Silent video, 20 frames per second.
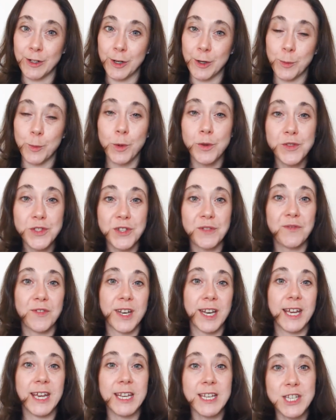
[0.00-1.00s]
want to fit
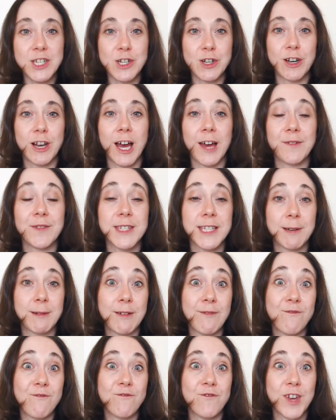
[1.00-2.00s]
it into your life so
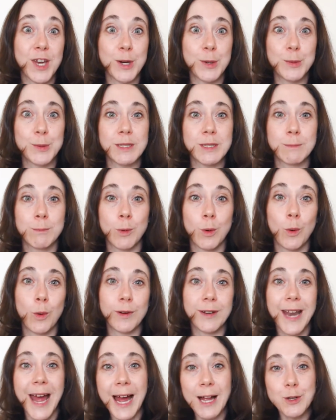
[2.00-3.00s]
it feels more
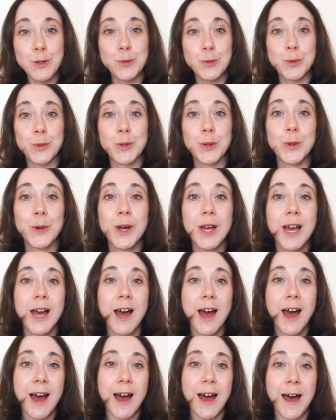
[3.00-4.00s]
natural,
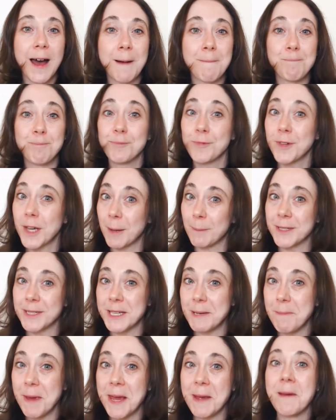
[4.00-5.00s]
come and see
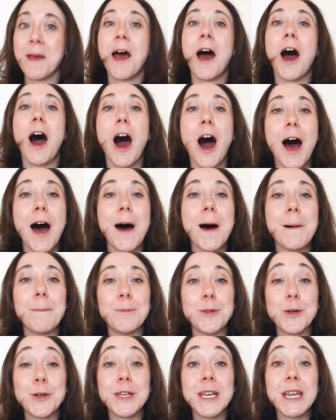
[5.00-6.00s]
me.
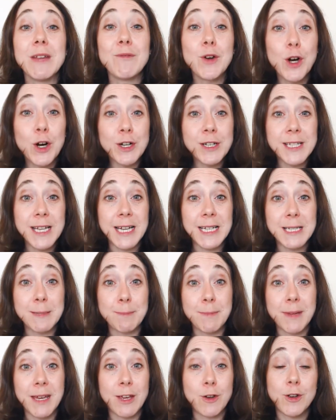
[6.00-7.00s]
You can either contact
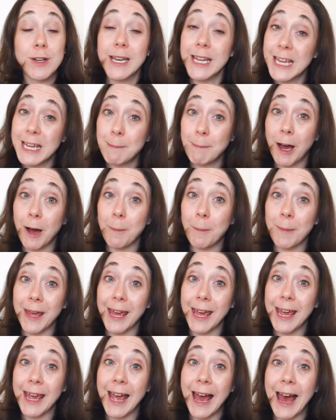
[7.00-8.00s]
me, you can email
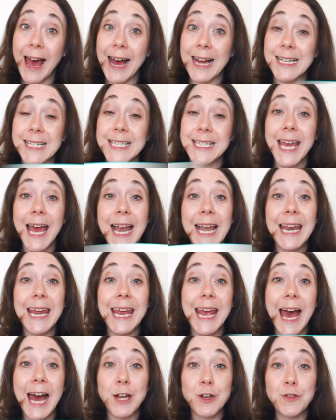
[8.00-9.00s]
me at
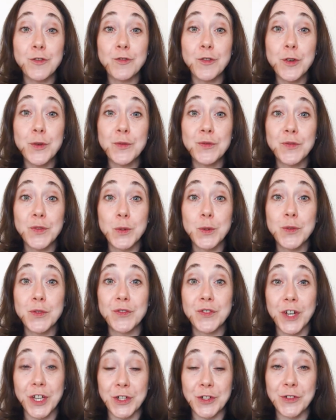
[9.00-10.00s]

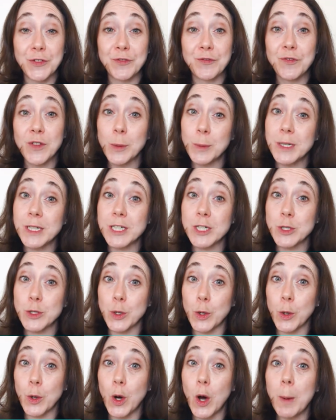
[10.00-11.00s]

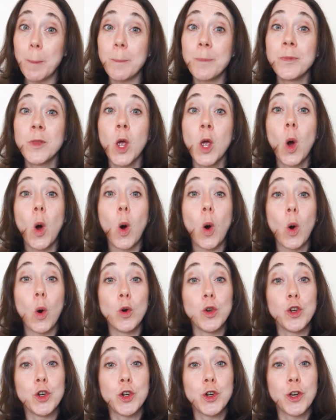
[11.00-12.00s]
kelly@fruitfulfunfluent.com, or
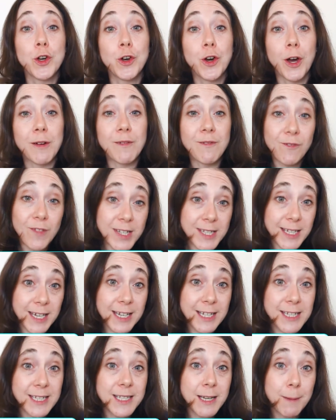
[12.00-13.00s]
you can go and
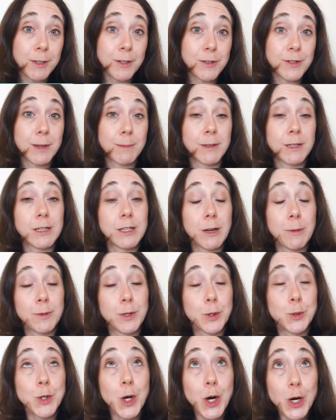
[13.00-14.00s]
visit
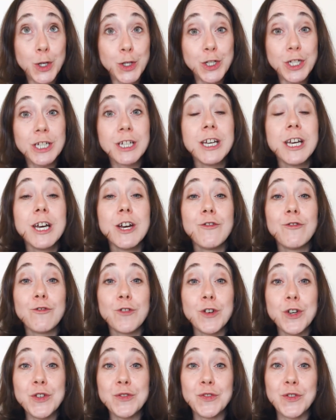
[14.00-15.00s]

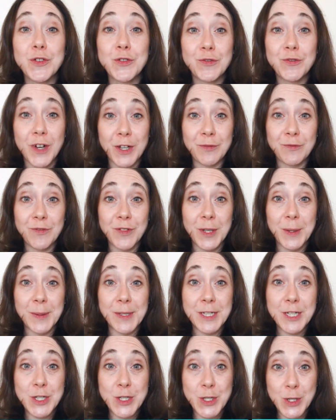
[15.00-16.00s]

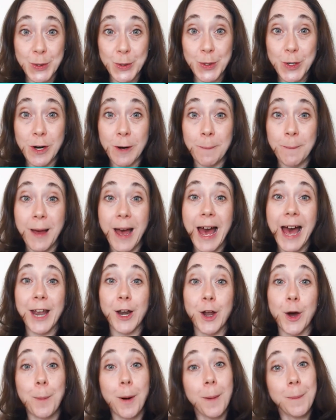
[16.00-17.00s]
www.fruitfulfunfluent.com, and
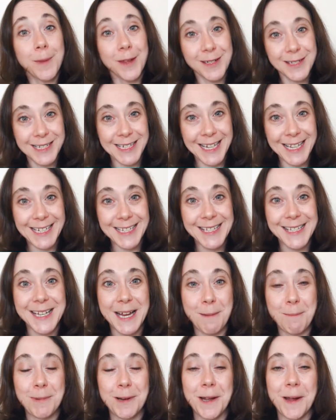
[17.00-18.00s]
I'll pop those links
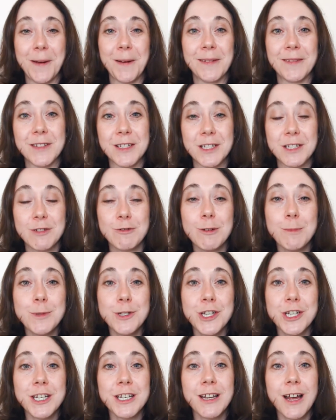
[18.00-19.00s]
down below in the
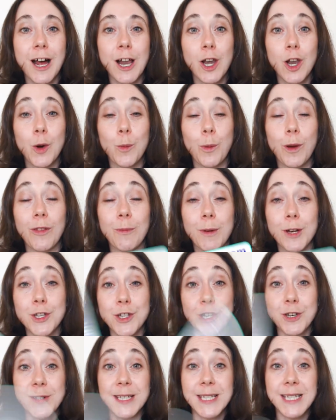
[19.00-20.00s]
description, along with my
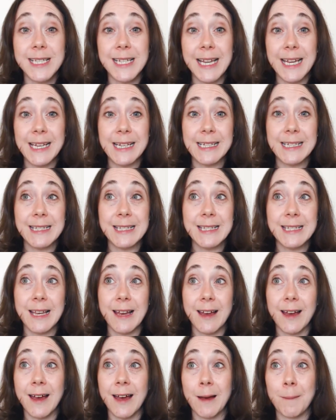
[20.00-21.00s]
tutors links
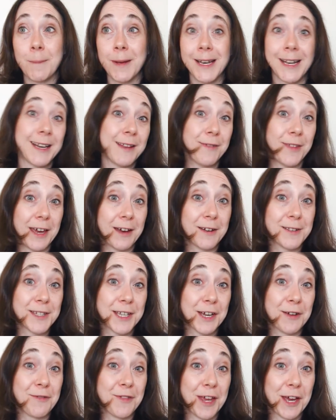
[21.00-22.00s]
and anything else I
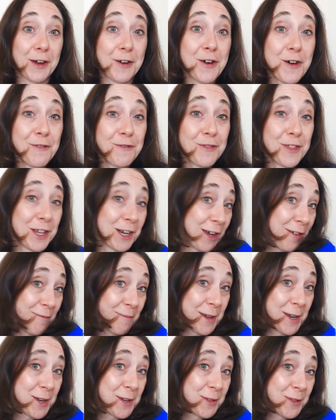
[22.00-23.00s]
can think of that I've
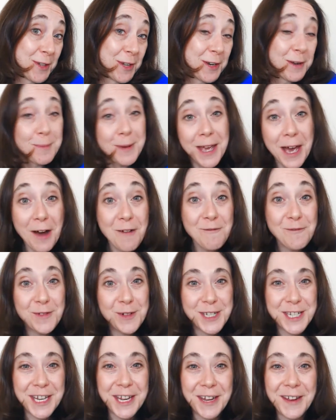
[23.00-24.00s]
mentioned that'll be helpful
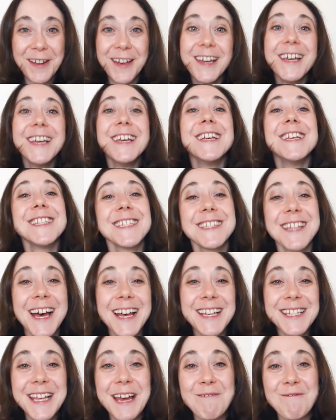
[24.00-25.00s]
to you. So
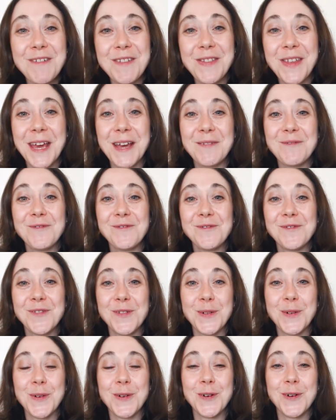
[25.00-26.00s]
that's everything
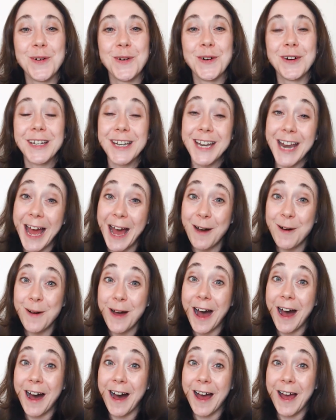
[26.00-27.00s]
for now.
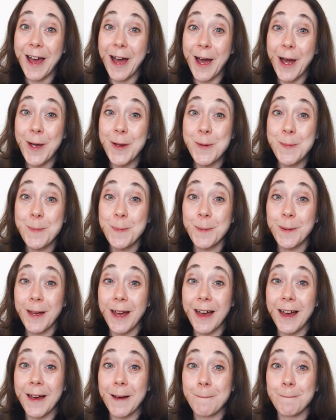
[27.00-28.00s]
I hope
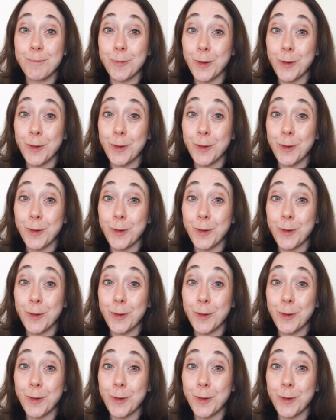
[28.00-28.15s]
to